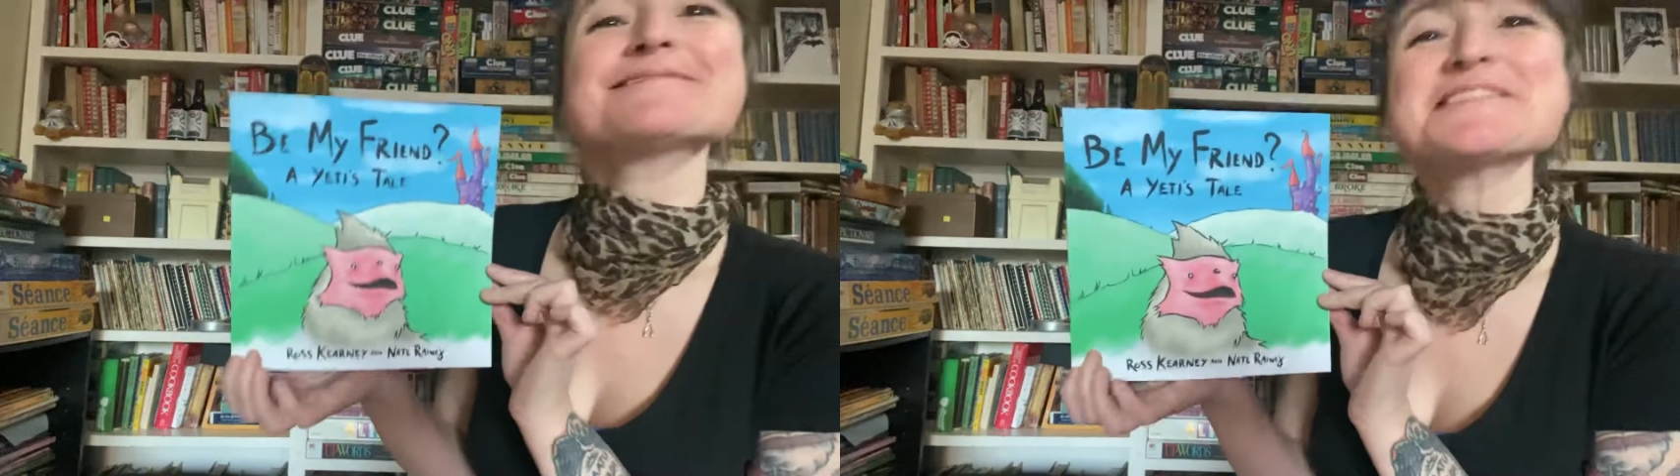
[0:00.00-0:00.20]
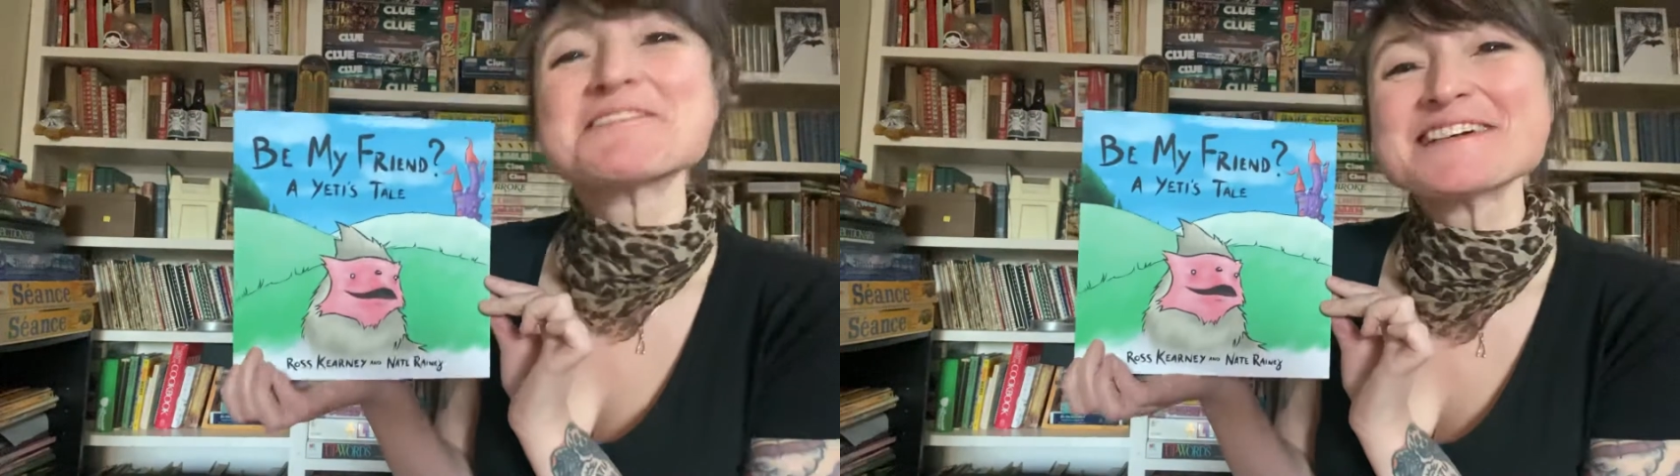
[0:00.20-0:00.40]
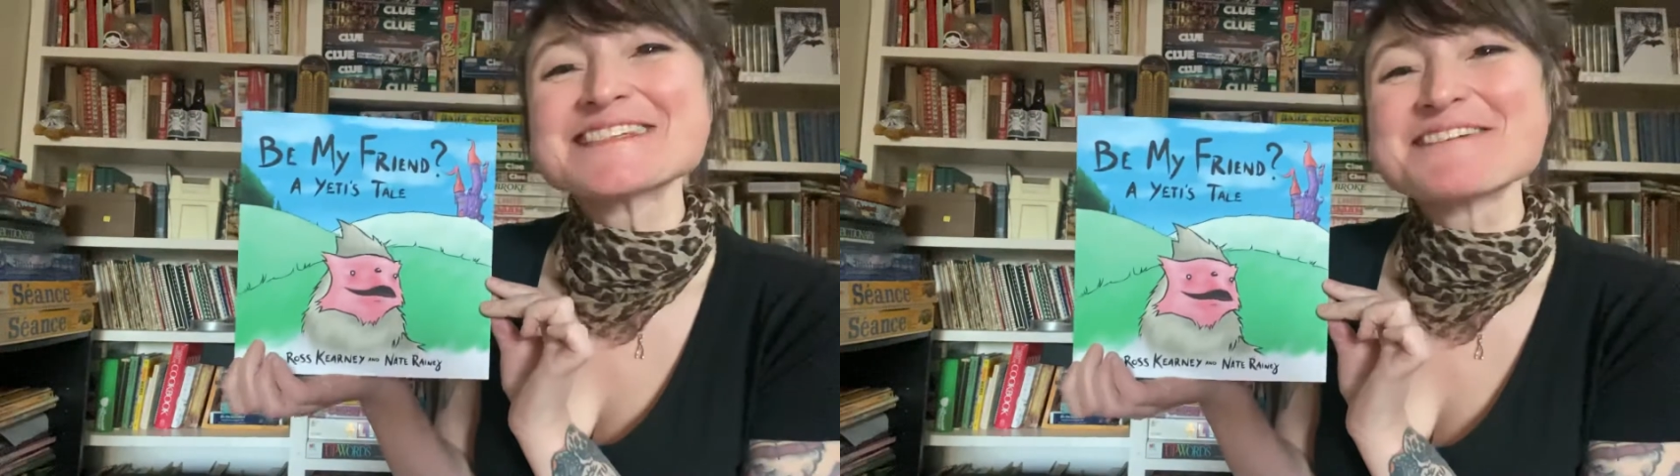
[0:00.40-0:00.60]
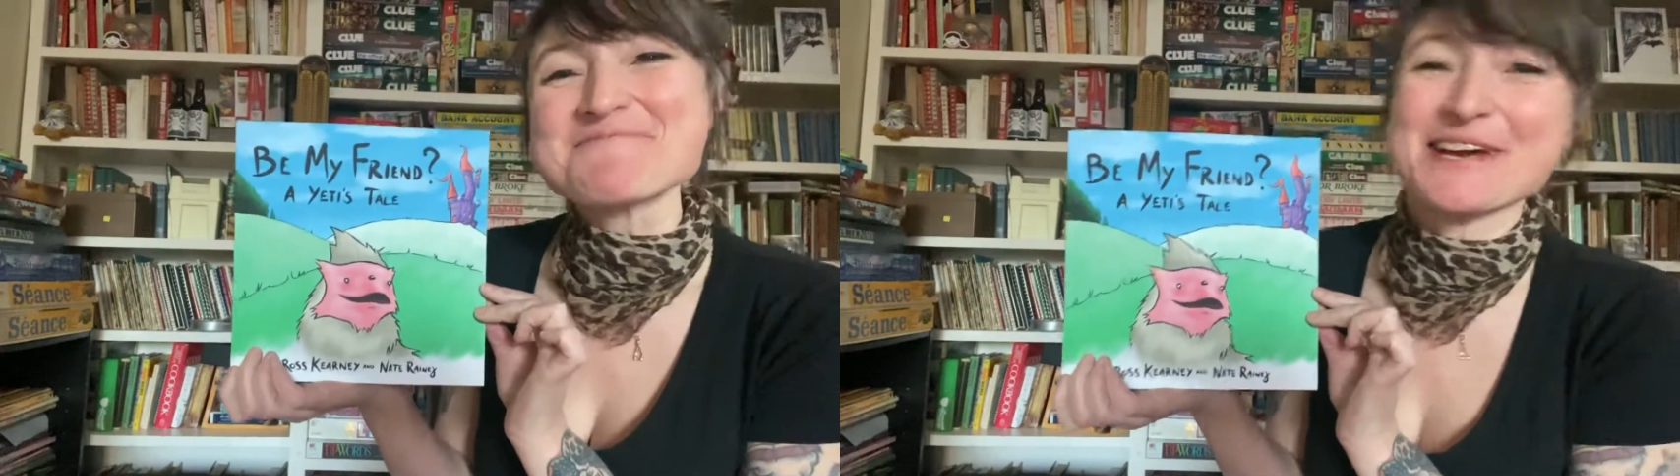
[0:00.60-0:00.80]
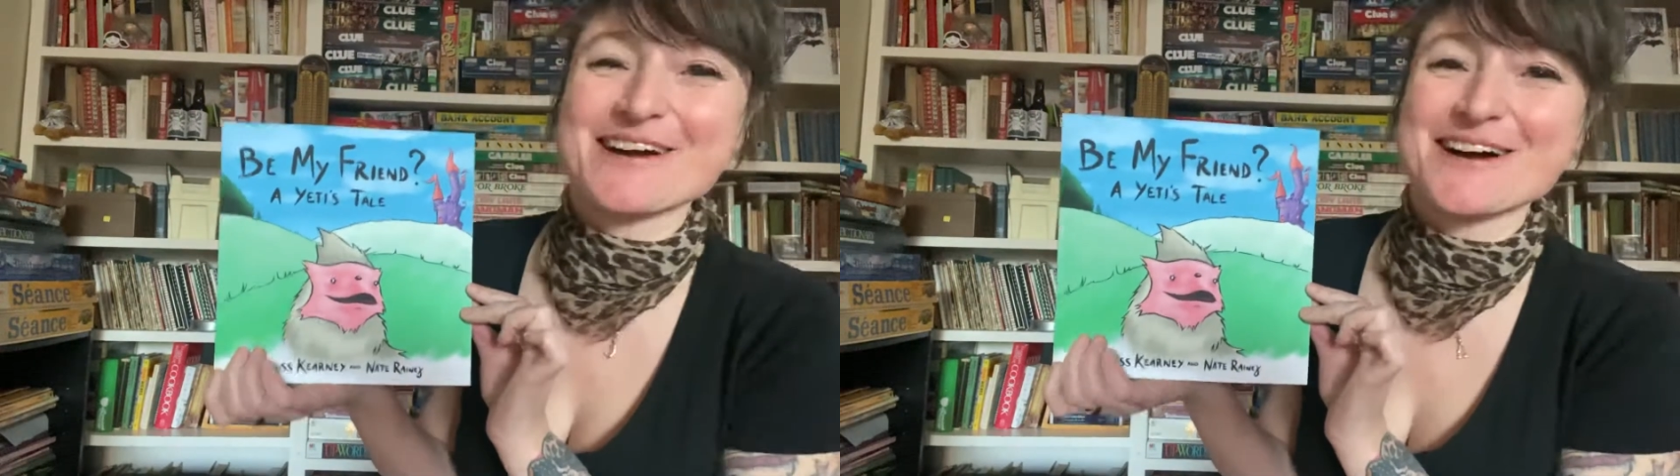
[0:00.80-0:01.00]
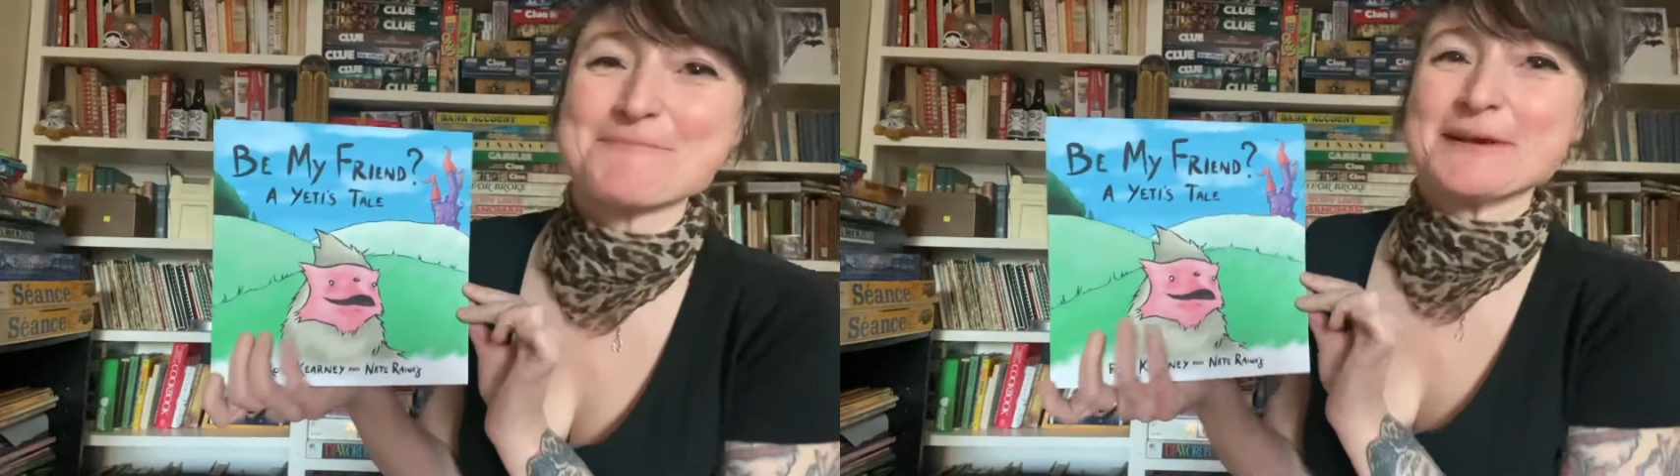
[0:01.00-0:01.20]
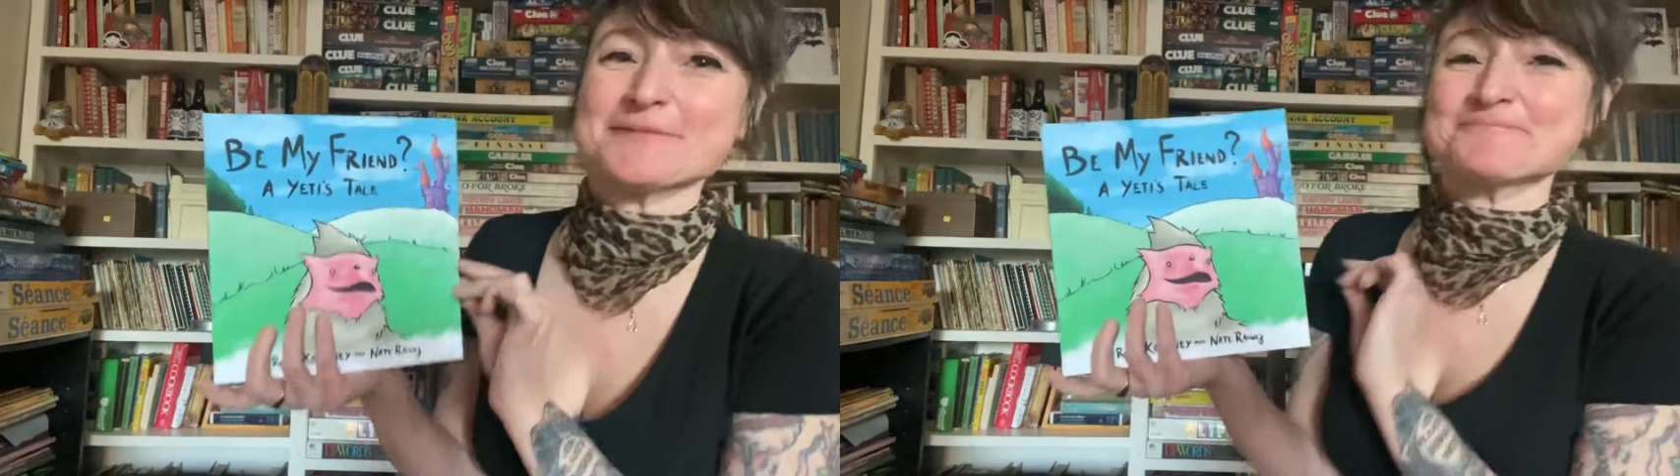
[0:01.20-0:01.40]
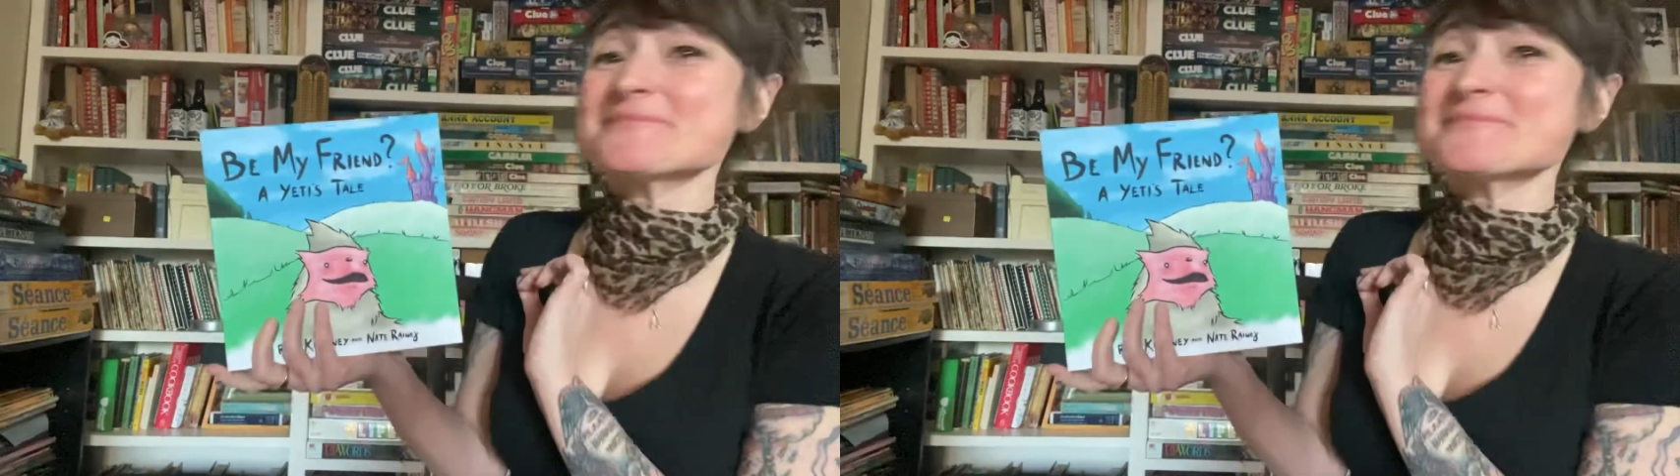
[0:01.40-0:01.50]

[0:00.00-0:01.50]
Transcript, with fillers: So he sent me a copy.